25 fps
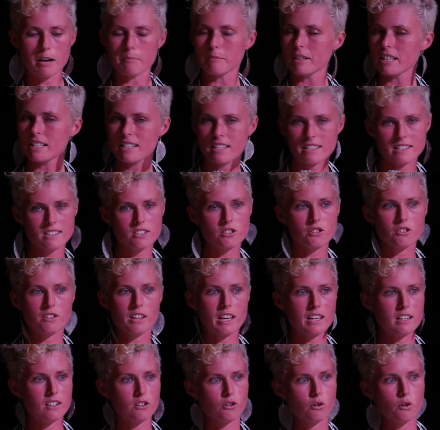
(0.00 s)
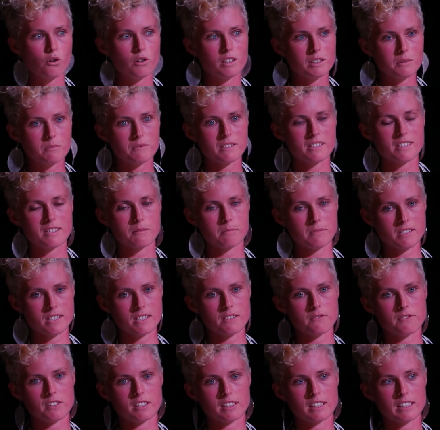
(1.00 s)
It doesn't do that at all. It was
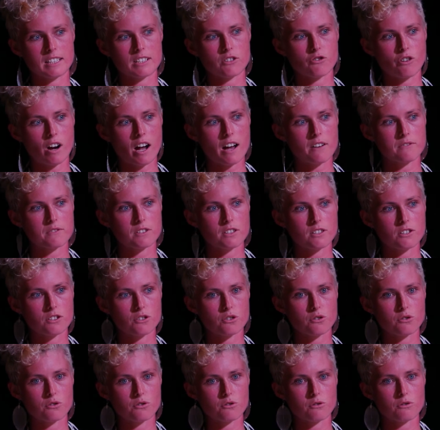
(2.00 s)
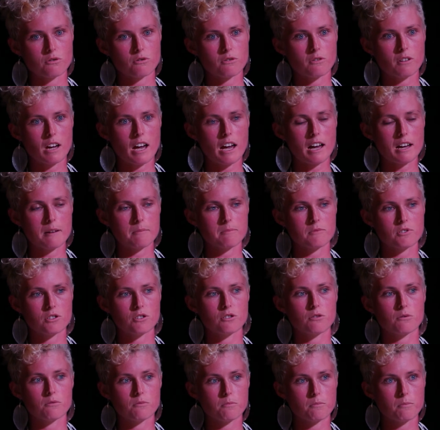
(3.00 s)
specifically drafted to
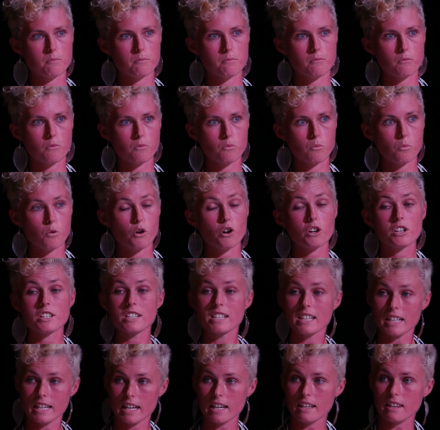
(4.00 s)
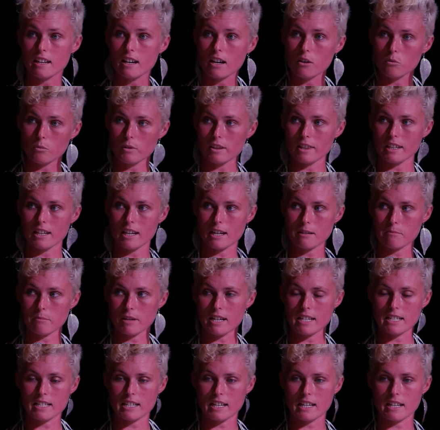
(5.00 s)
work together with the
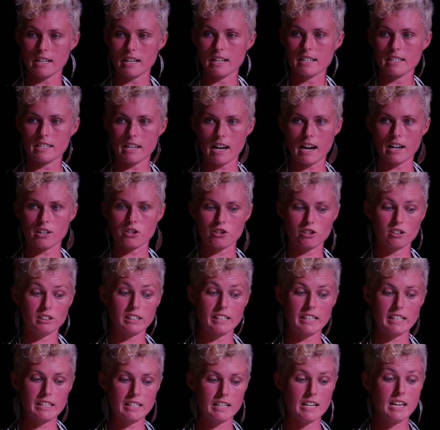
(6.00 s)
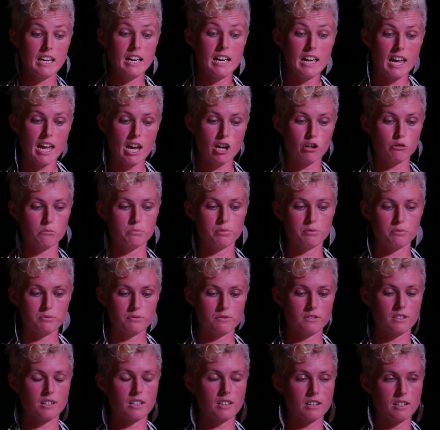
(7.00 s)
NPT and to actually help
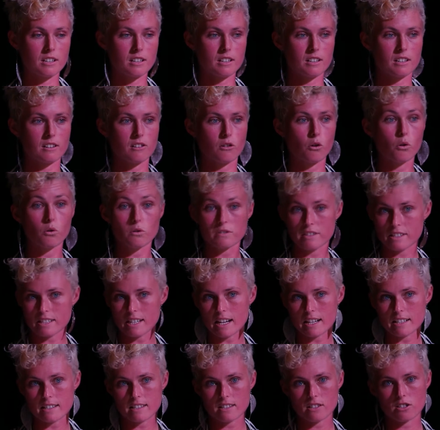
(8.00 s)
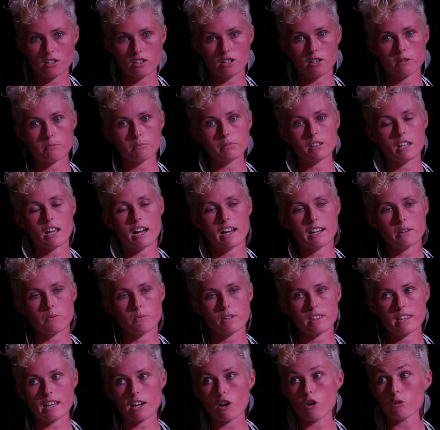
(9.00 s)
all states to comply
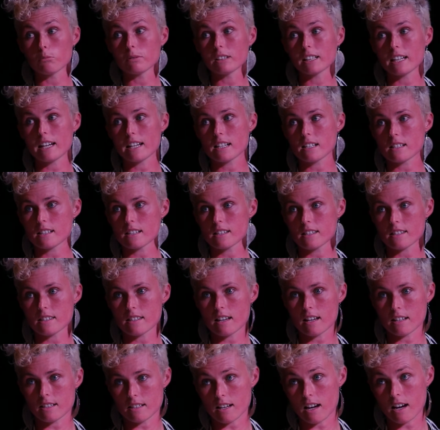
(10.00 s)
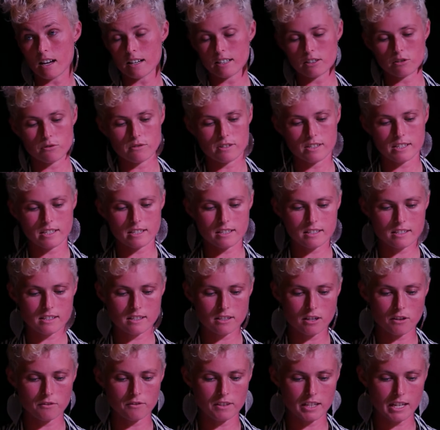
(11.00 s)
with their obligations under Article 6
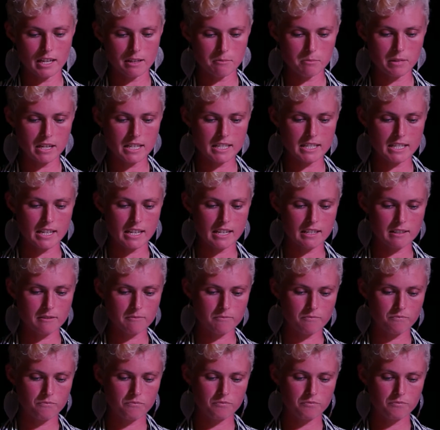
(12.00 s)
of the NPT.